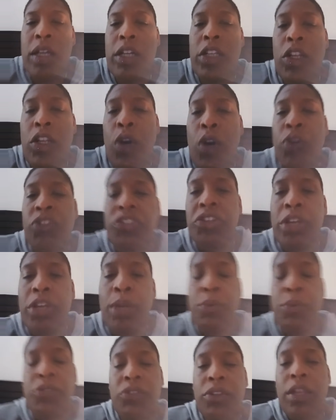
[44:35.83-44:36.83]
Cloak
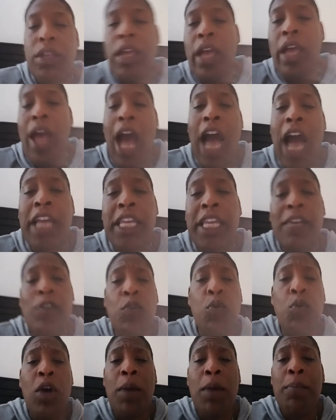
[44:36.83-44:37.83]
ships, I'll give
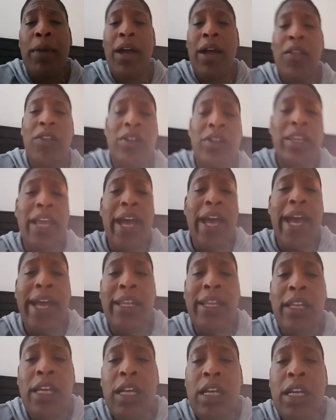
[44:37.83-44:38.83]
you one better than
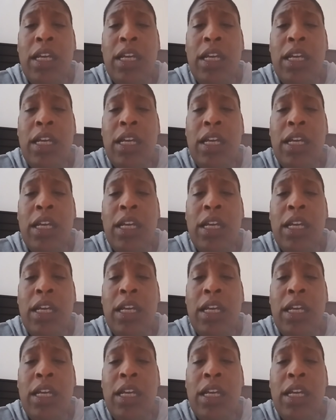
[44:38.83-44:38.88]
that.